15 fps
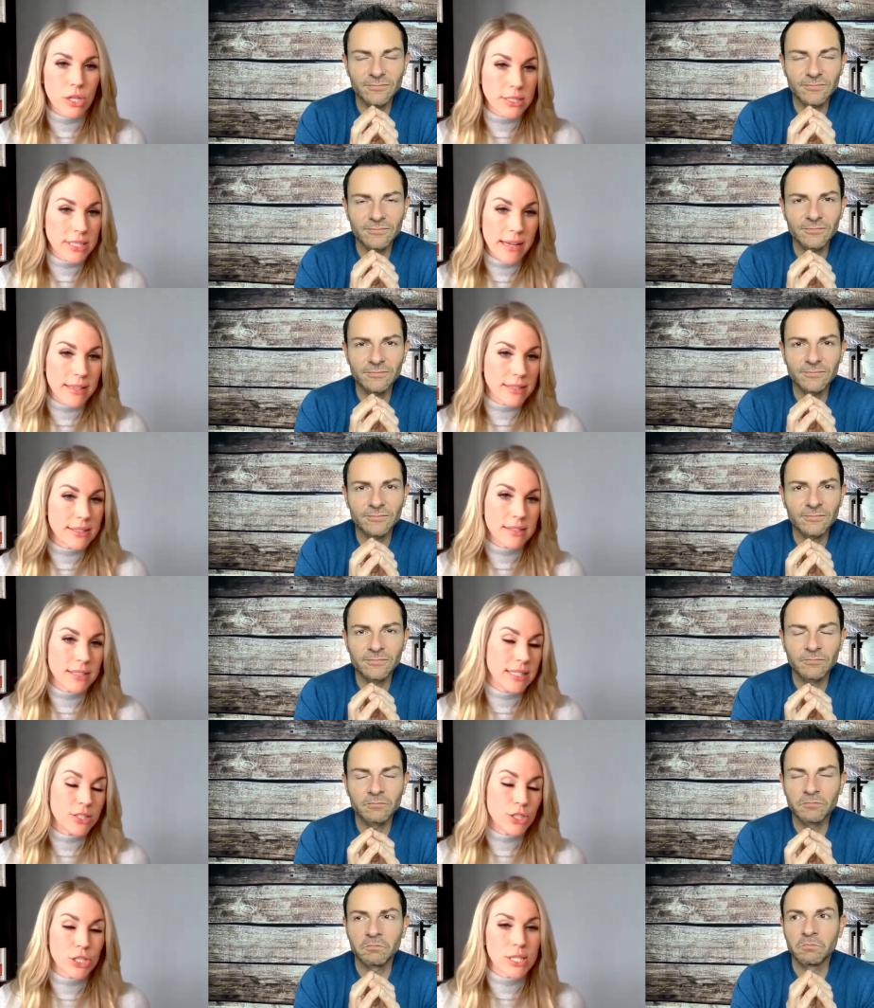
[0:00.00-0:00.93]
Speaker 1: all day it's
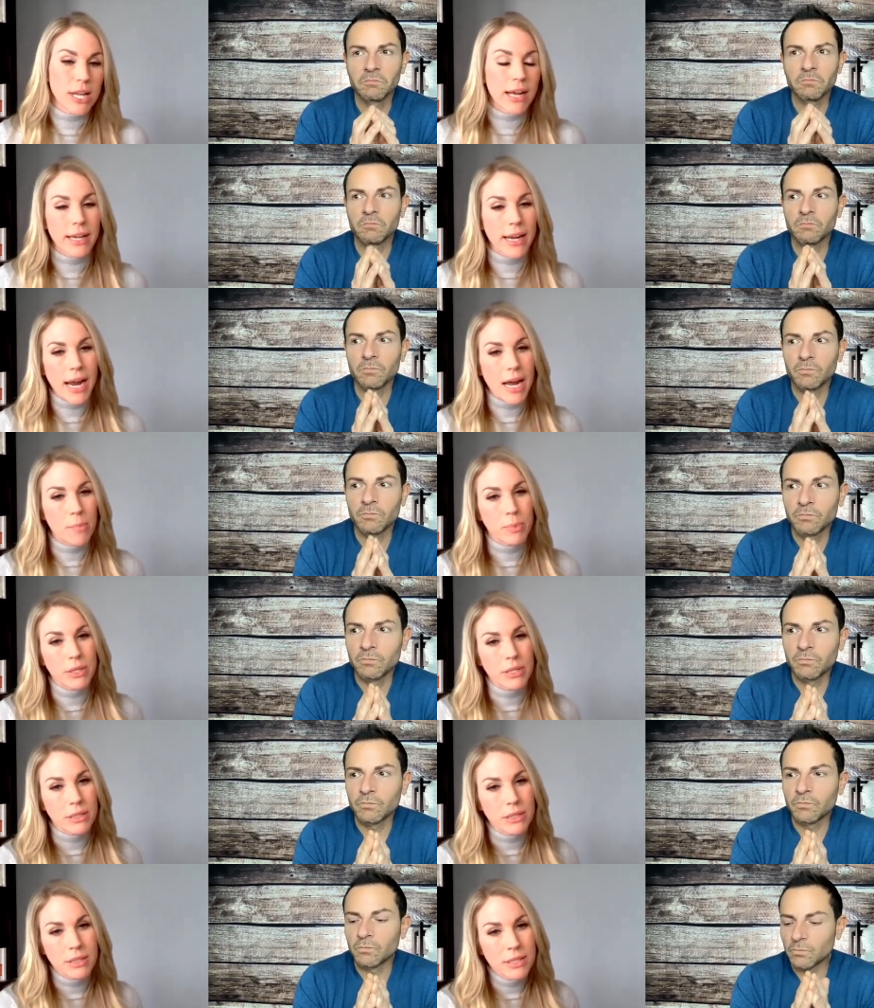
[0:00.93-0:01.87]
it's just not going to
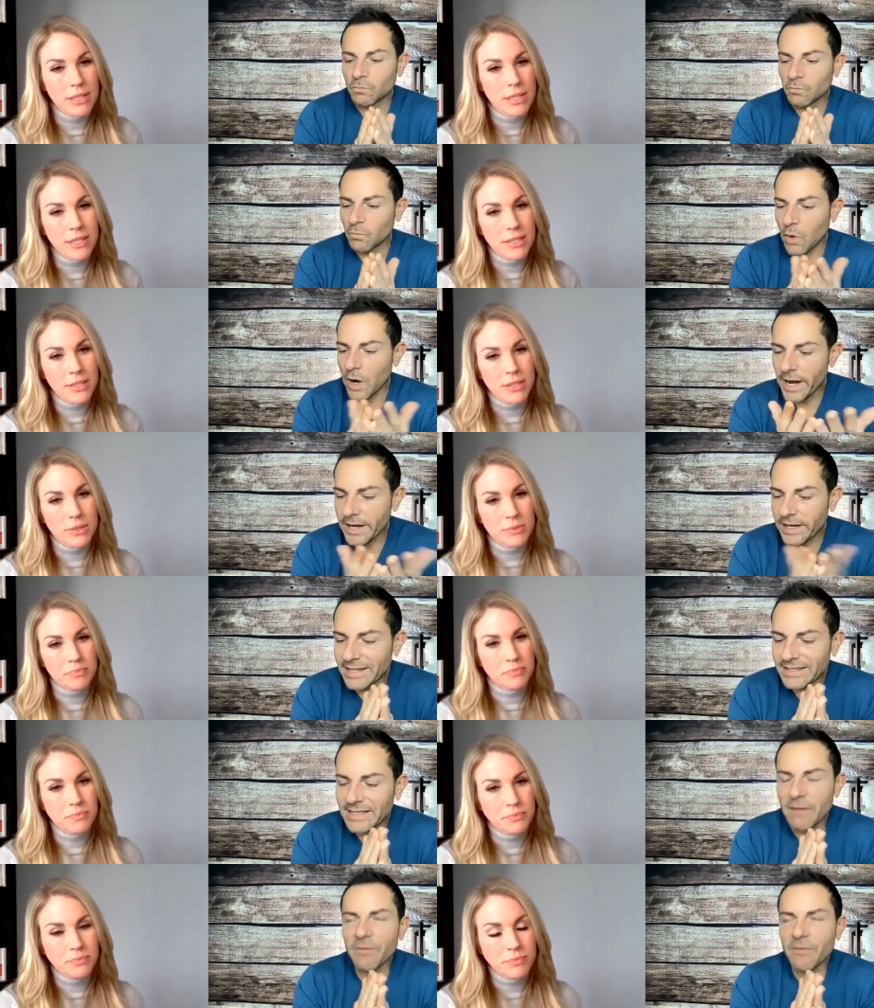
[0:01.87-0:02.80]
happen
Speaker 2: right
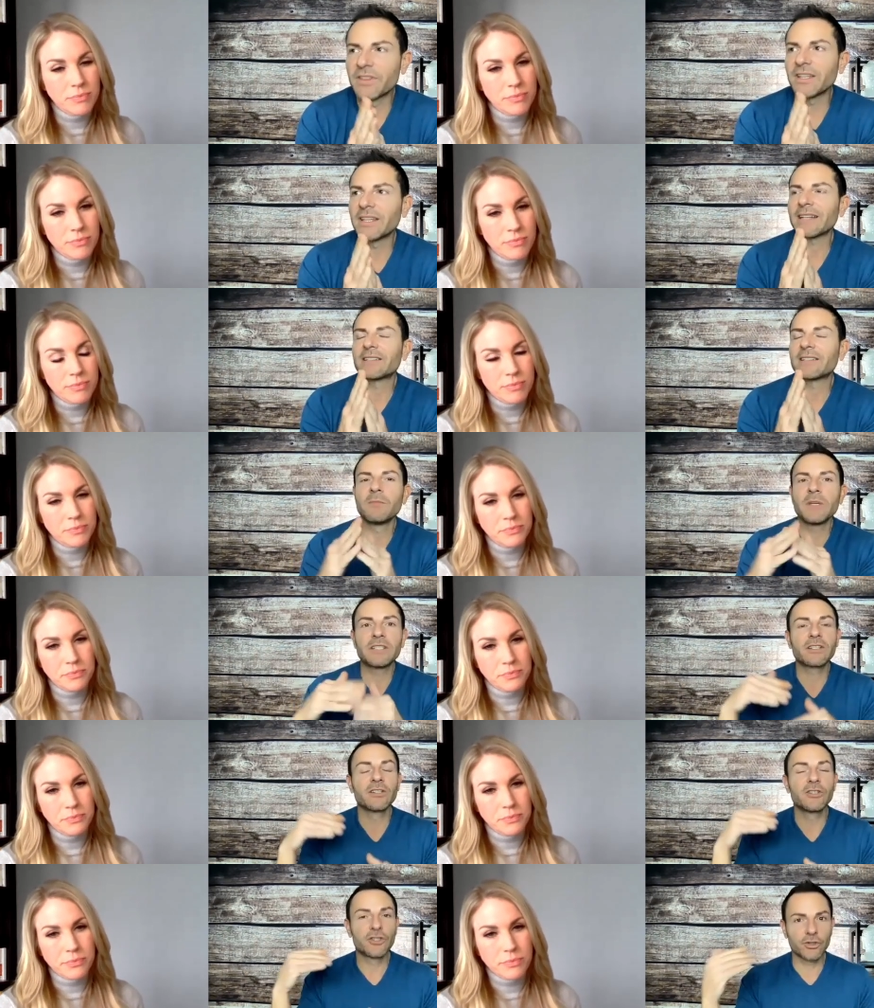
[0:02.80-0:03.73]
because everything gets
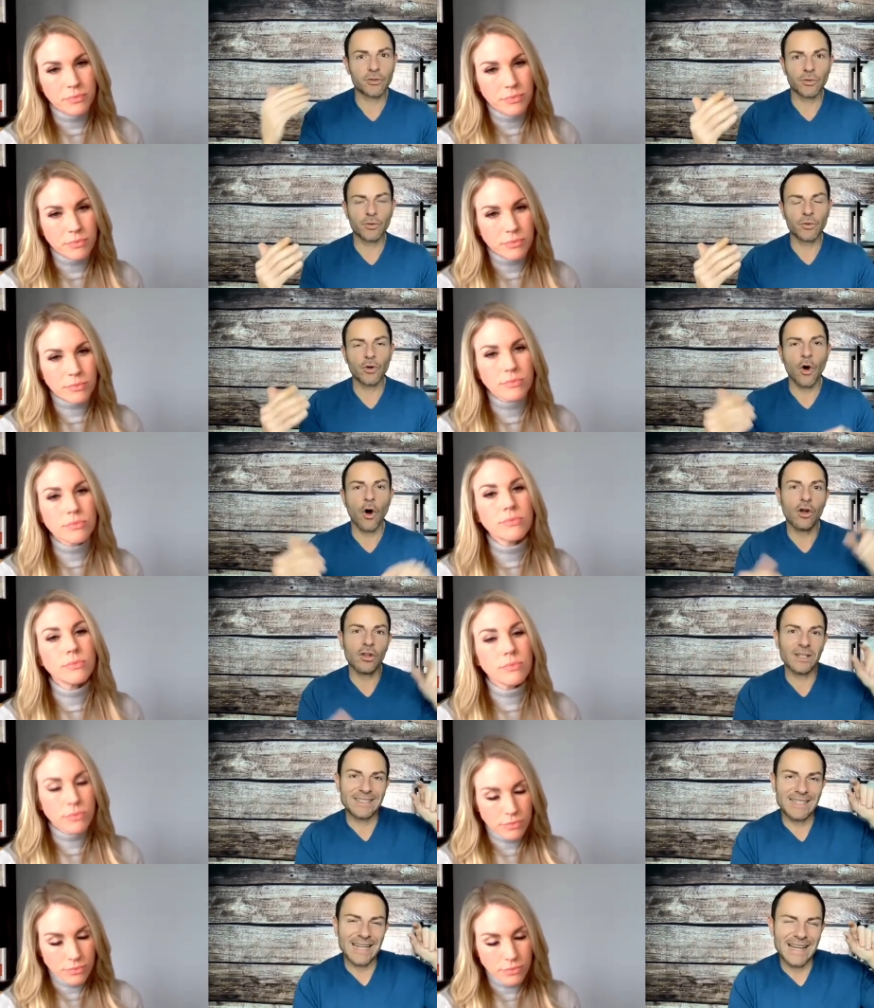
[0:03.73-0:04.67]
misconstrued
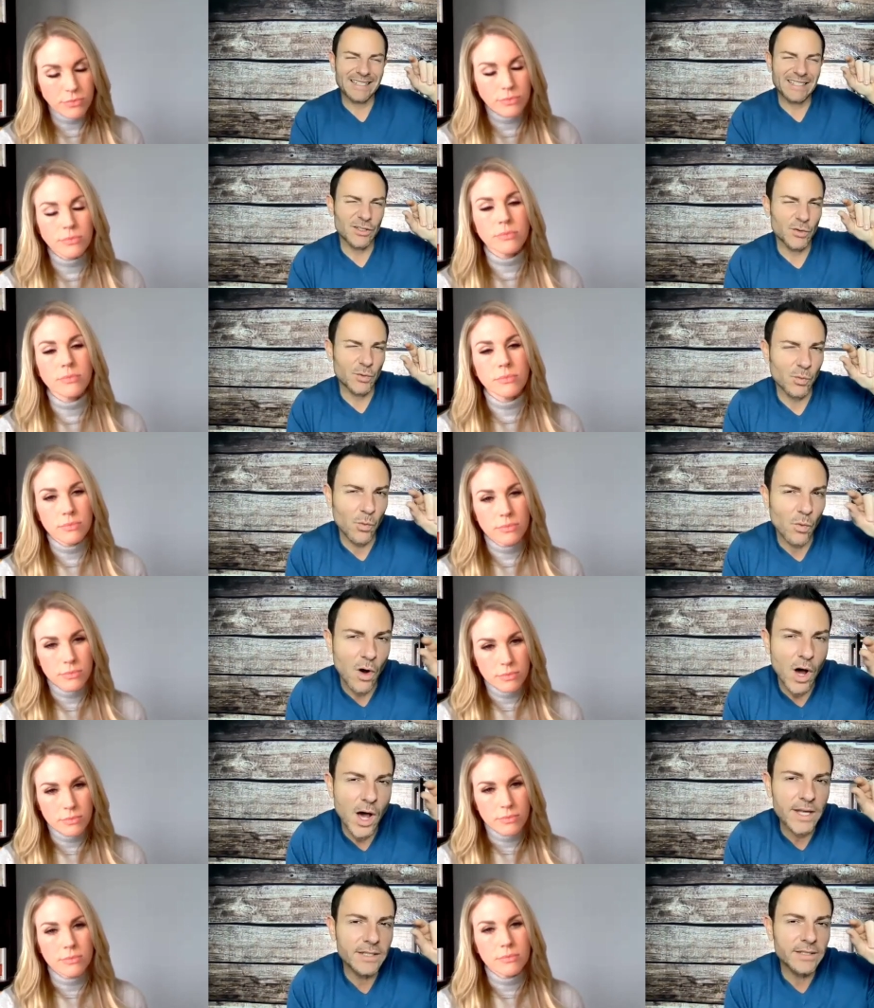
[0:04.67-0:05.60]
all it takes is
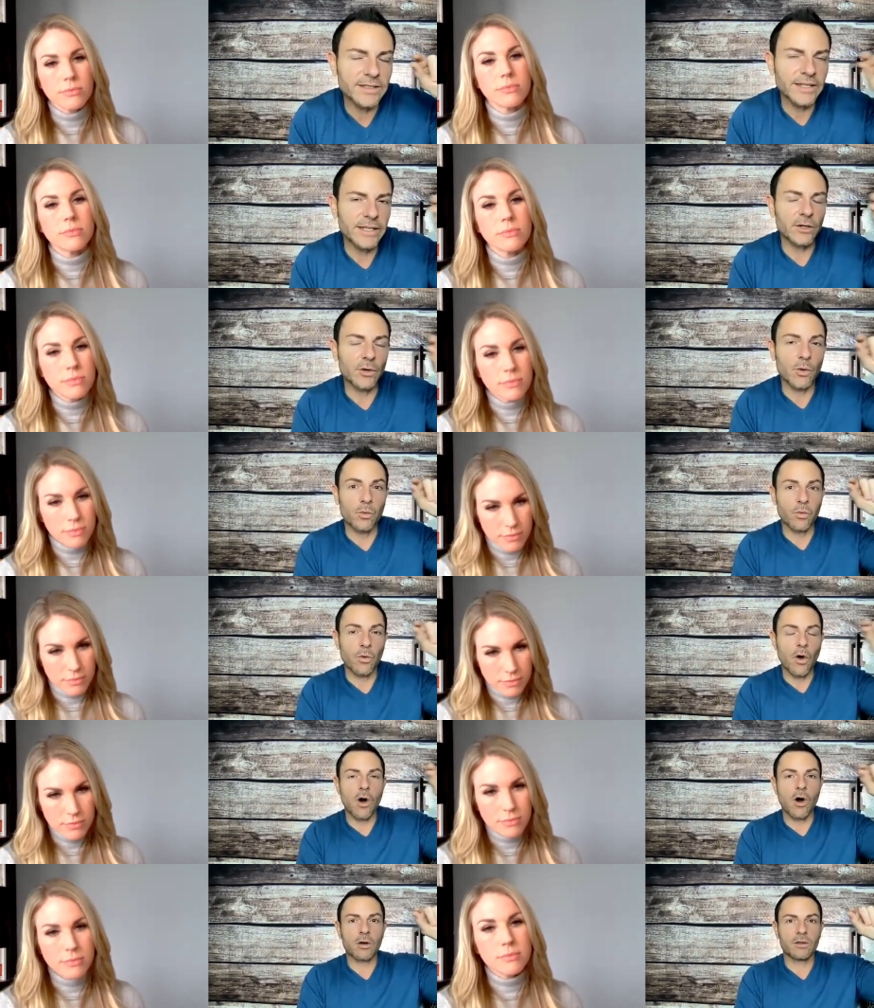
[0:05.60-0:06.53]
one little
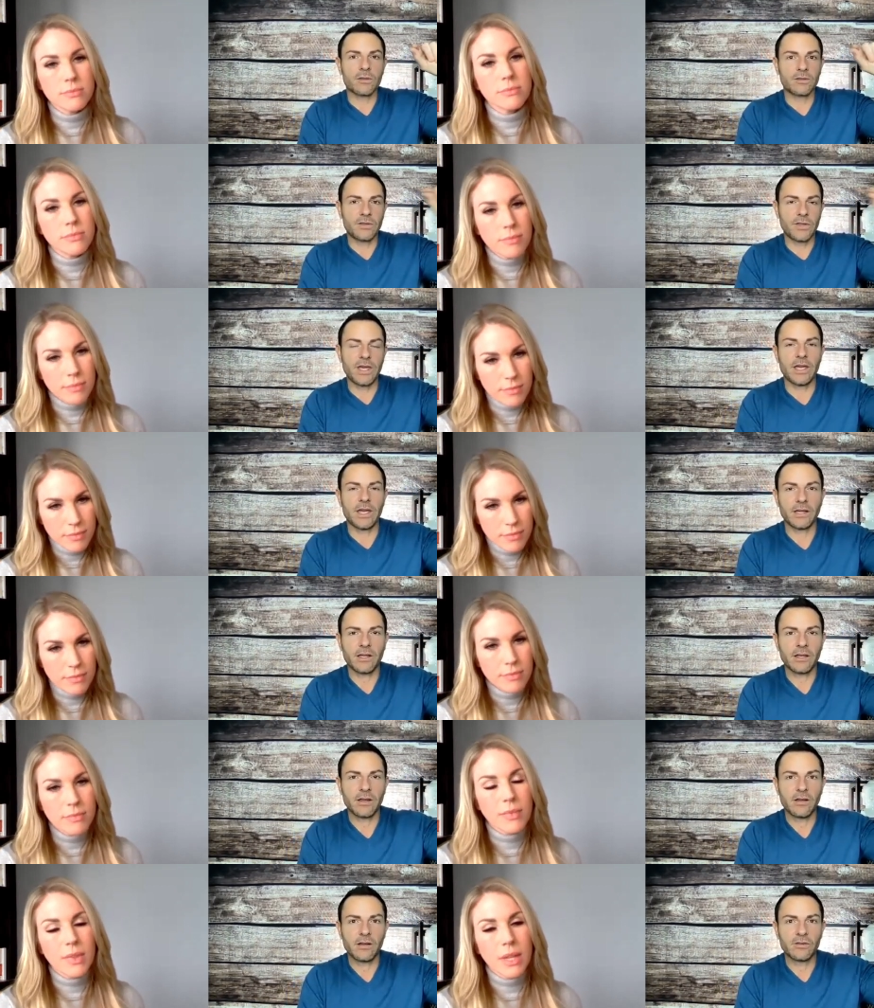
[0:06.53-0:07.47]
wrong
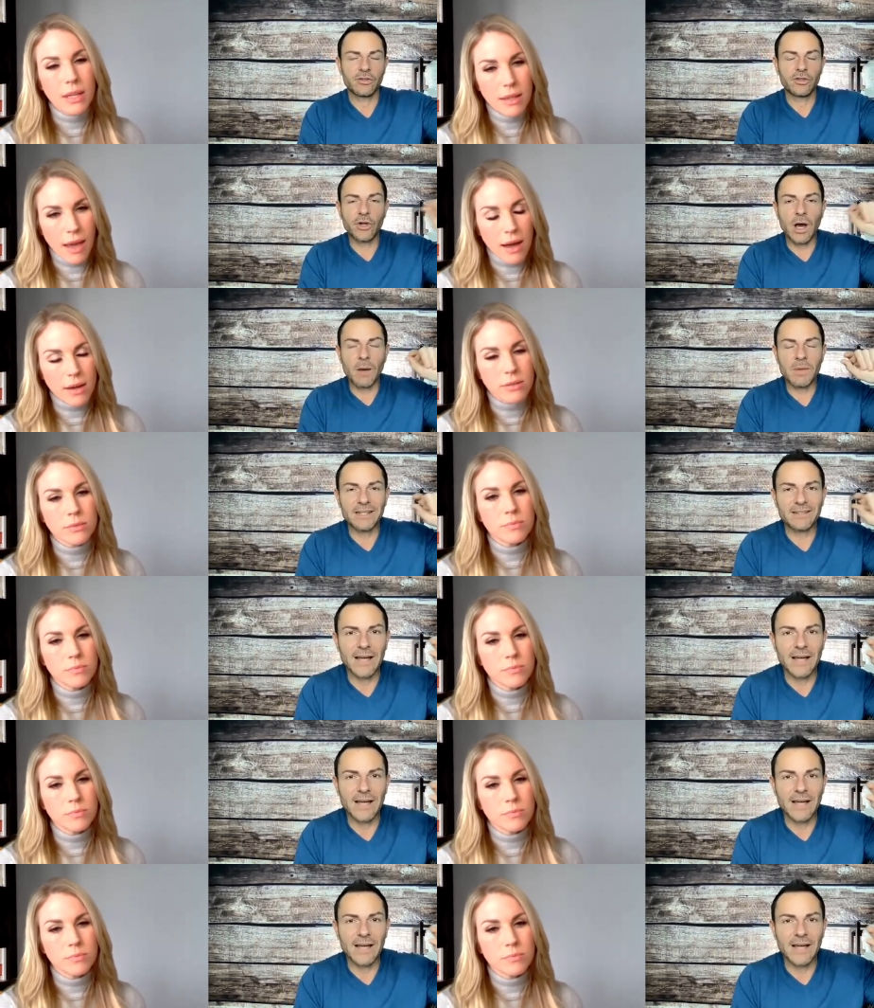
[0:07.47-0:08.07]
thing do you yeah. know how many